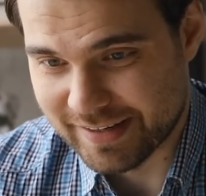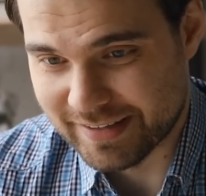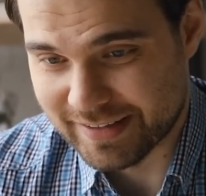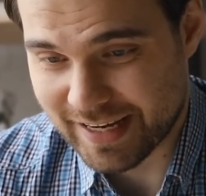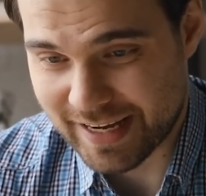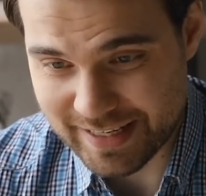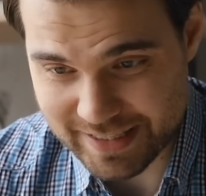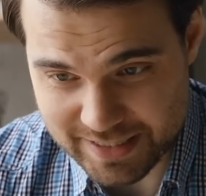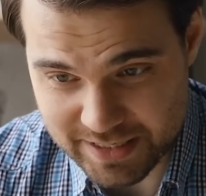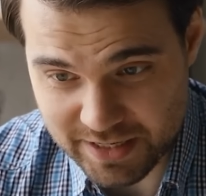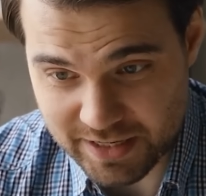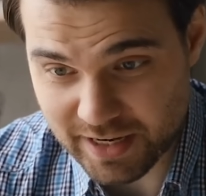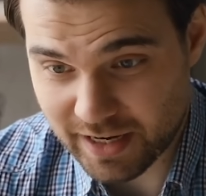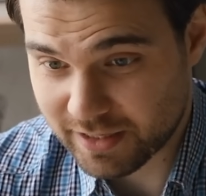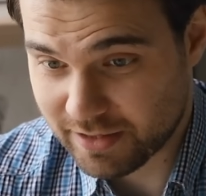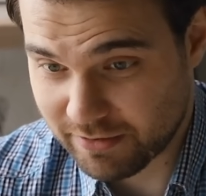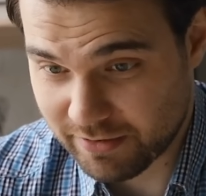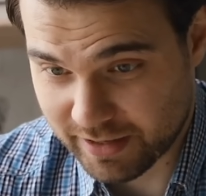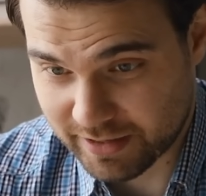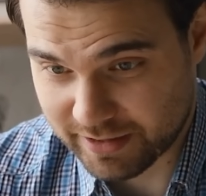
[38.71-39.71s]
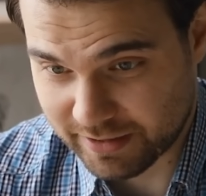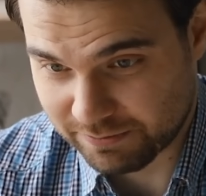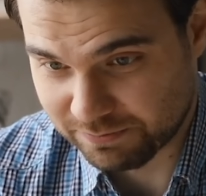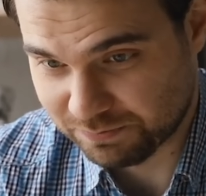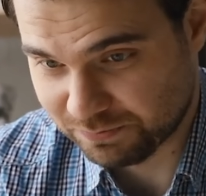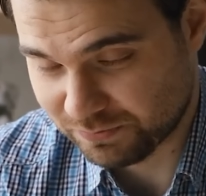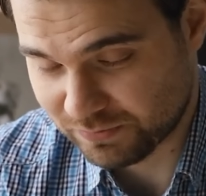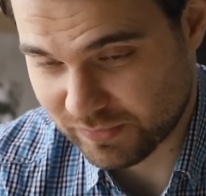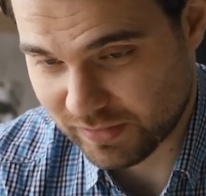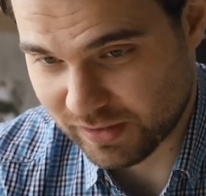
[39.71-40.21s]
as much of themselves
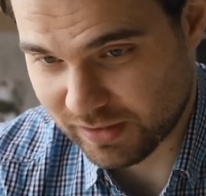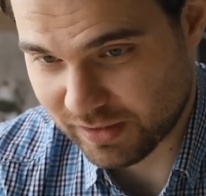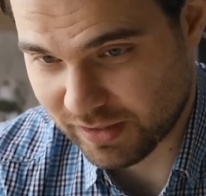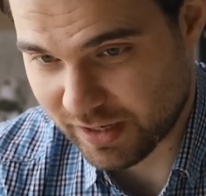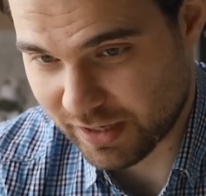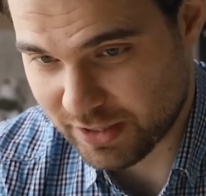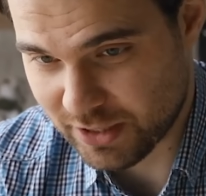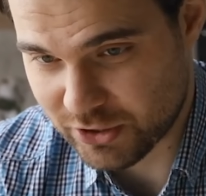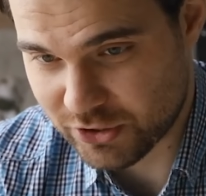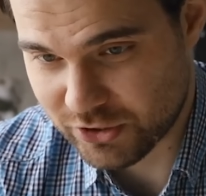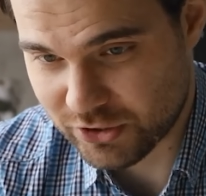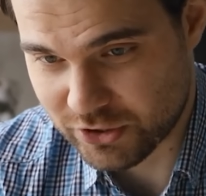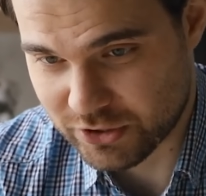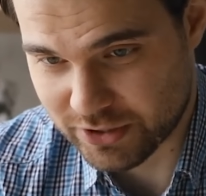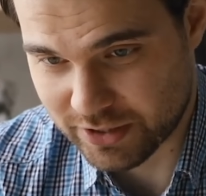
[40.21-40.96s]
represented